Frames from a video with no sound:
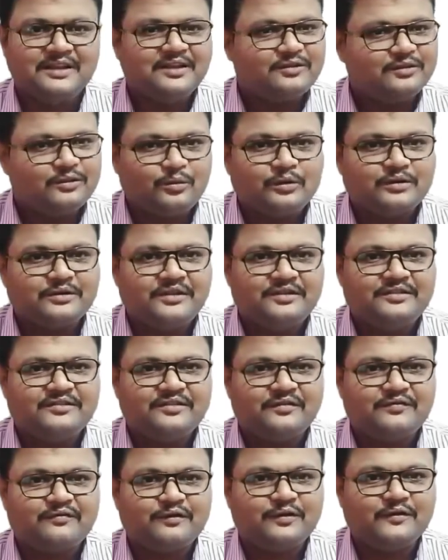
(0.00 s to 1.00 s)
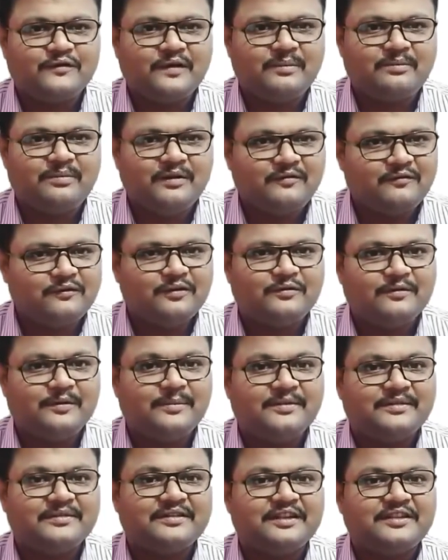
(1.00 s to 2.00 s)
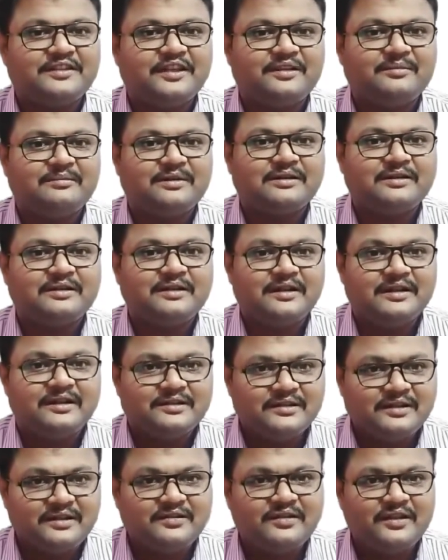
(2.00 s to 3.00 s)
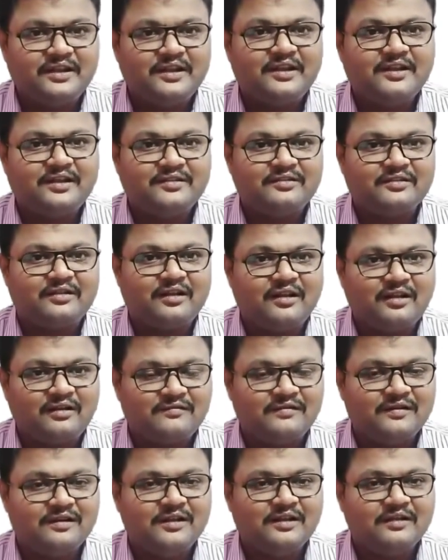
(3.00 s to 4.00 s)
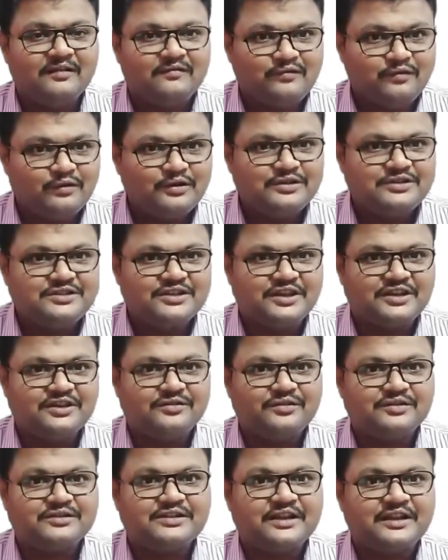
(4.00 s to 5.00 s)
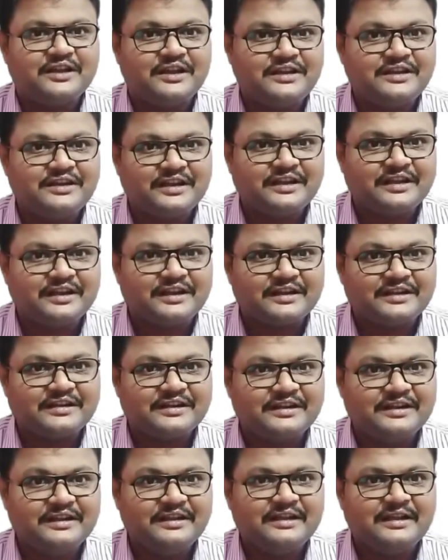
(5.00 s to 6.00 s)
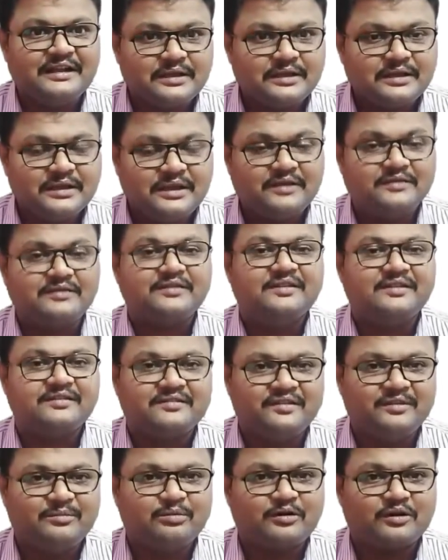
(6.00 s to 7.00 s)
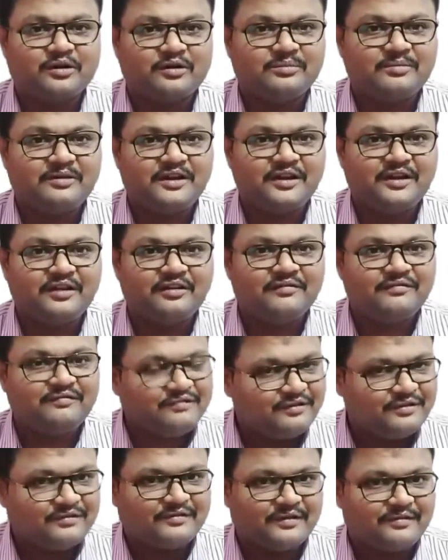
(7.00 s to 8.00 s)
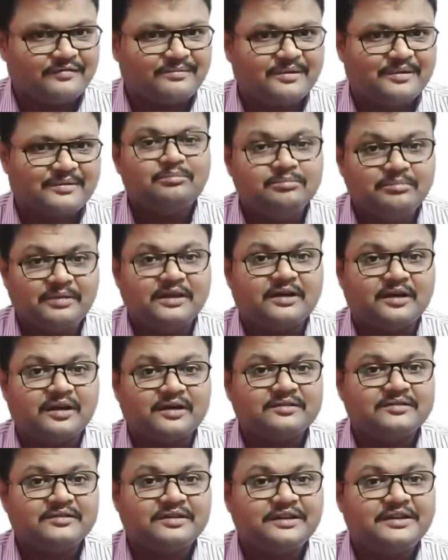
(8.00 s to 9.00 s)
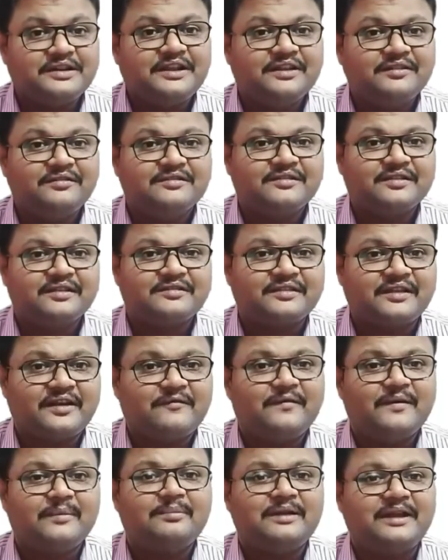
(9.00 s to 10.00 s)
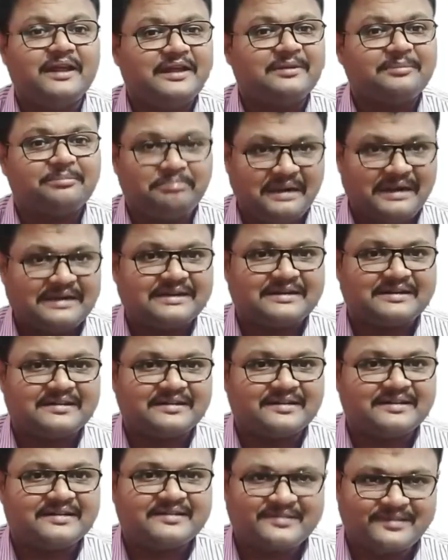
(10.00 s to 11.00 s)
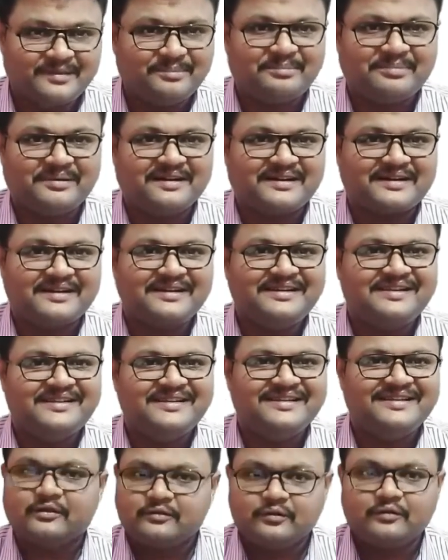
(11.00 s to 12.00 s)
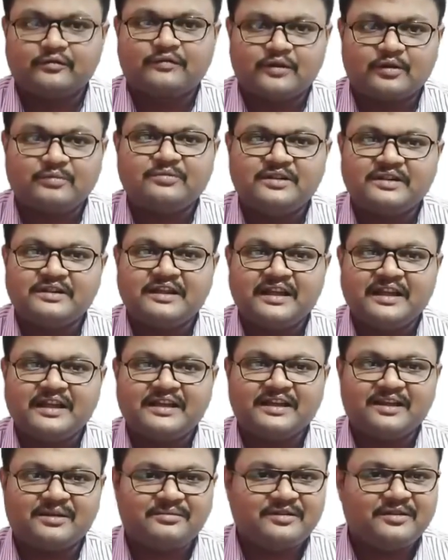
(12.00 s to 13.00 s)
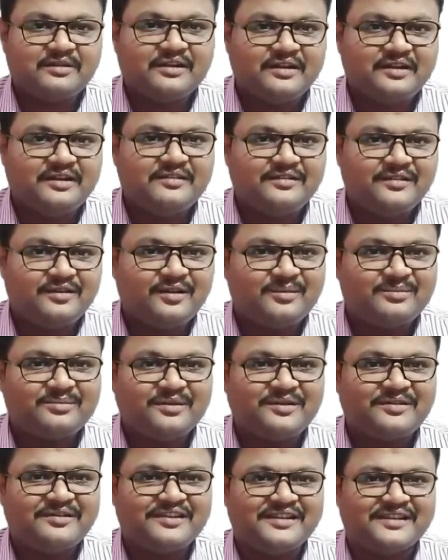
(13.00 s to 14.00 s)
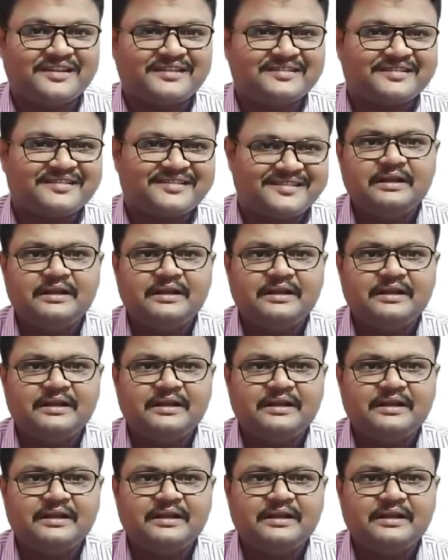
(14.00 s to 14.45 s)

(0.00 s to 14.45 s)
So what is food web? Food web is nothing but the series of food chains which are interconnected gives us the broad meaning of food web, because it gives us a web-like pattern. Simple, right? So from the diagram you can easily observe here.